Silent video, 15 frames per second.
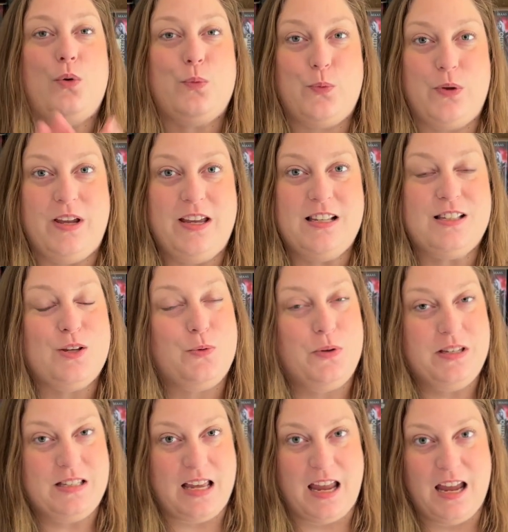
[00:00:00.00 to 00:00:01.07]

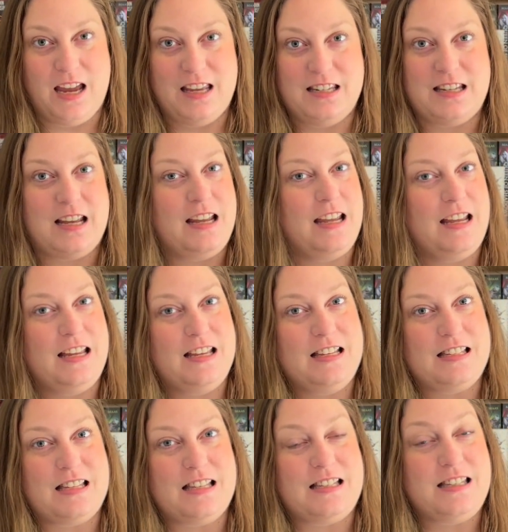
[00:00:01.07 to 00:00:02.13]
Rhysand
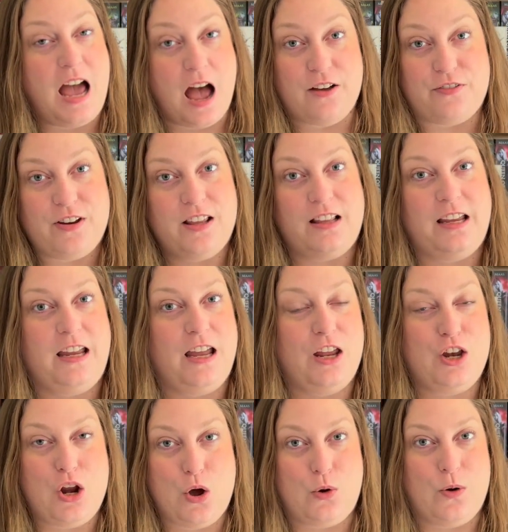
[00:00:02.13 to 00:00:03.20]
is definitely,
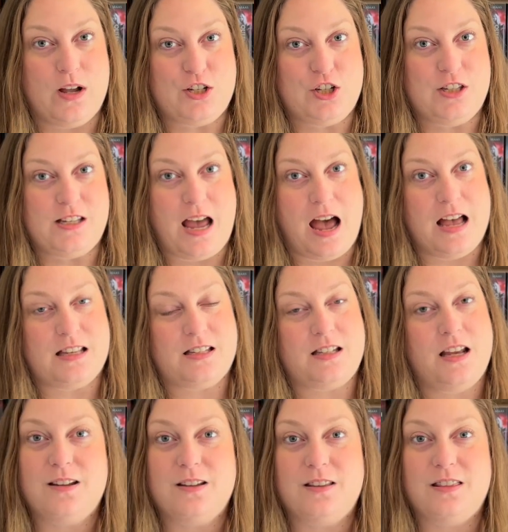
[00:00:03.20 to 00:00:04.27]
no questions asked,
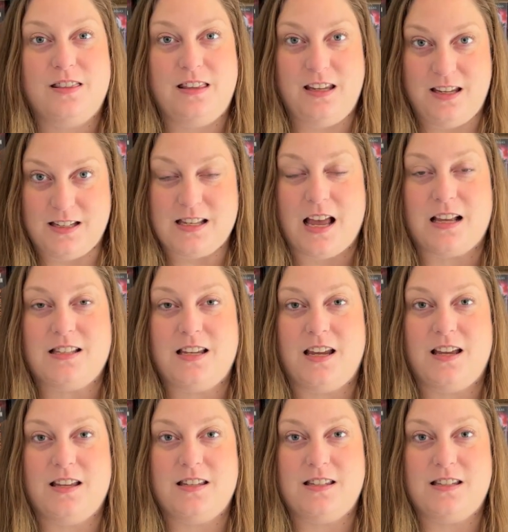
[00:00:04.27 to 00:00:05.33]
the
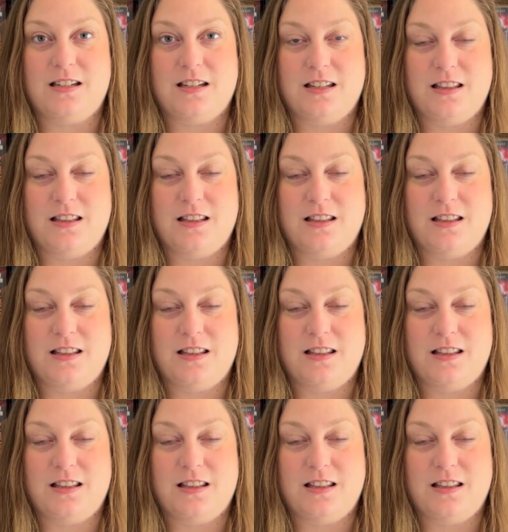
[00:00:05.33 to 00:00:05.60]
sexiest